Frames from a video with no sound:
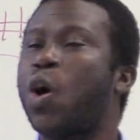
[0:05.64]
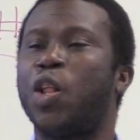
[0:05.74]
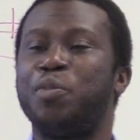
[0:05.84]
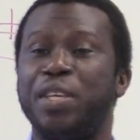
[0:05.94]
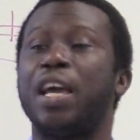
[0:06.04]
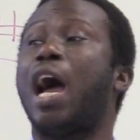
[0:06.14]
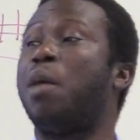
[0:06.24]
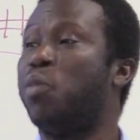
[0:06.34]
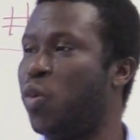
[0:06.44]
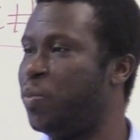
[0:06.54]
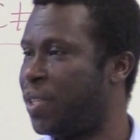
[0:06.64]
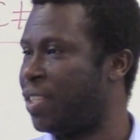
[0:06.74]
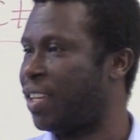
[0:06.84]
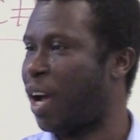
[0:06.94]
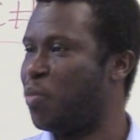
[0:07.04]
call me
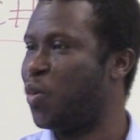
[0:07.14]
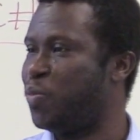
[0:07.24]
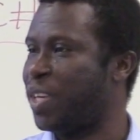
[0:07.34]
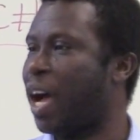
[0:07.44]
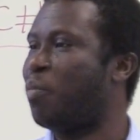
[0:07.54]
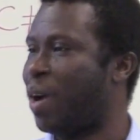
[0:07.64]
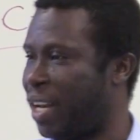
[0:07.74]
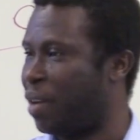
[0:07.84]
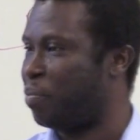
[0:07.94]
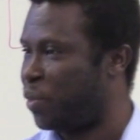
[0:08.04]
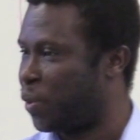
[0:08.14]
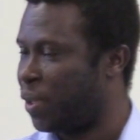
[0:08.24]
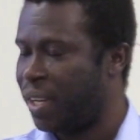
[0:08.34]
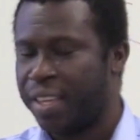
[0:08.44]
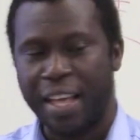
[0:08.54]
Amobichukwu Amanambu.
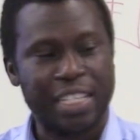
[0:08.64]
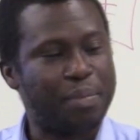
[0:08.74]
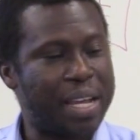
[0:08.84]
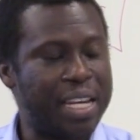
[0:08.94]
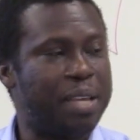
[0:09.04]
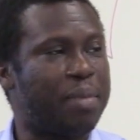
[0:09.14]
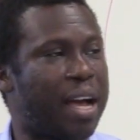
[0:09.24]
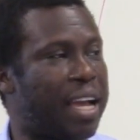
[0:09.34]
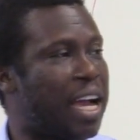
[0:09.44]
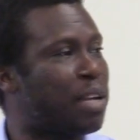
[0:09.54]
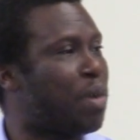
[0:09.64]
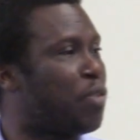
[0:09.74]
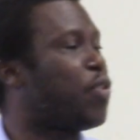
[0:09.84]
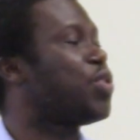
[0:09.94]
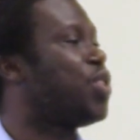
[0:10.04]
That's my name. I had my
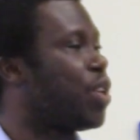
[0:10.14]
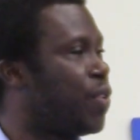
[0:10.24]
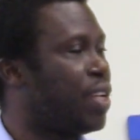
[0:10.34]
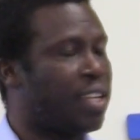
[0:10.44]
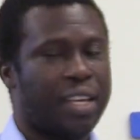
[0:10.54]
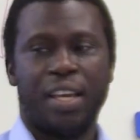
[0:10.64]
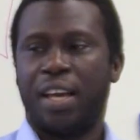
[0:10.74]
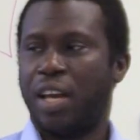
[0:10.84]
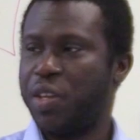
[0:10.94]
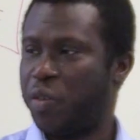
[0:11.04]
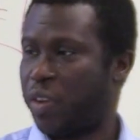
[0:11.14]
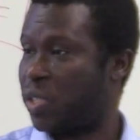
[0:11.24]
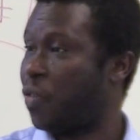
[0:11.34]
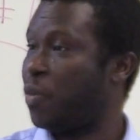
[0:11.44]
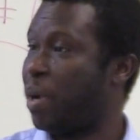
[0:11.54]
first degree at
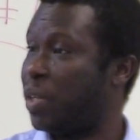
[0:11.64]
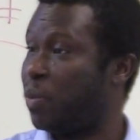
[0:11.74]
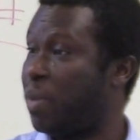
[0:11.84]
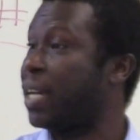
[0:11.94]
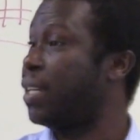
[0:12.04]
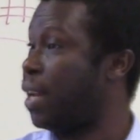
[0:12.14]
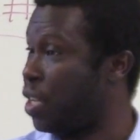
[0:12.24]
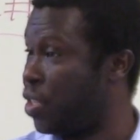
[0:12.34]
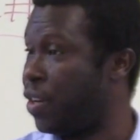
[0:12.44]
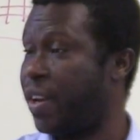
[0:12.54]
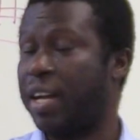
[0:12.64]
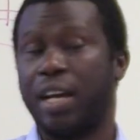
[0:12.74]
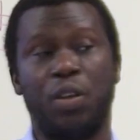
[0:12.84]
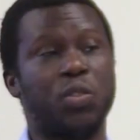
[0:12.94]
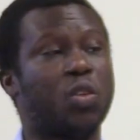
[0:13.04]
University of Ibadan back in Nigeria,
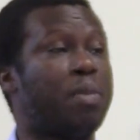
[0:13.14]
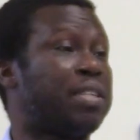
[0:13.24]
and also my